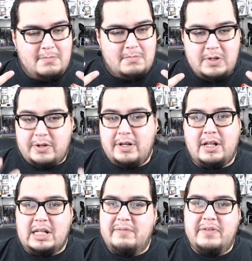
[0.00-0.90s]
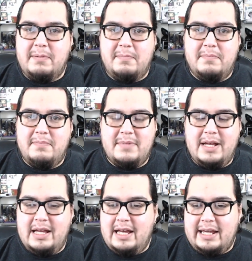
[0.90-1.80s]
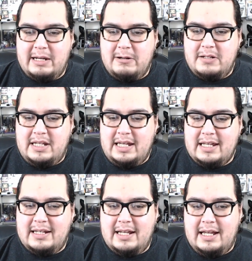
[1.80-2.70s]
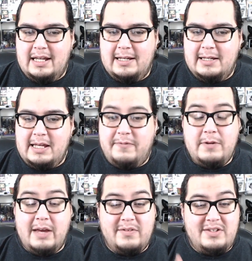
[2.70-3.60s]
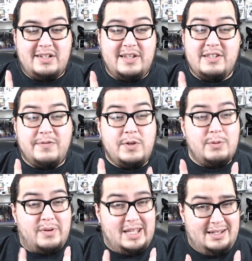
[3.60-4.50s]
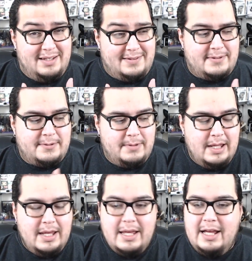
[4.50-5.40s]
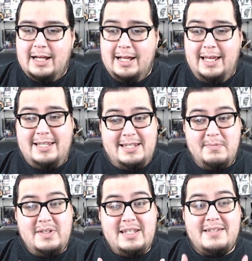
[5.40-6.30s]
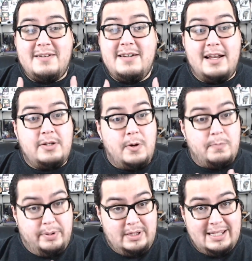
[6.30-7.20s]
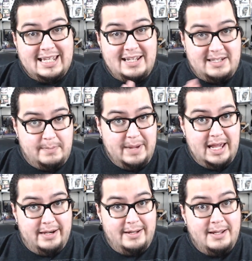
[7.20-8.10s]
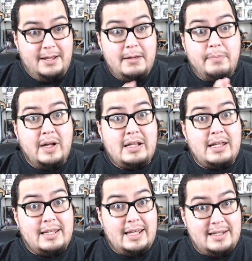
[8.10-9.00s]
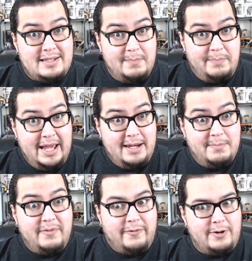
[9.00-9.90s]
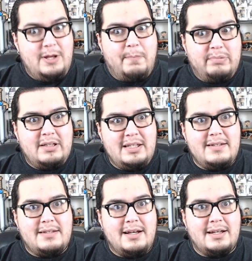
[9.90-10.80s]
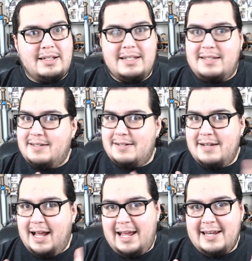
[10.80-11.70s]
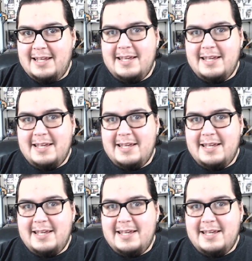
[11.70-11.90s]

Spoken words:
You're gonna love them. I guarantee it. If you have a sick sense of humor, that is. Some of these are not. Don't put the kids to bed. Put the kids to bed before you put these on, because these are not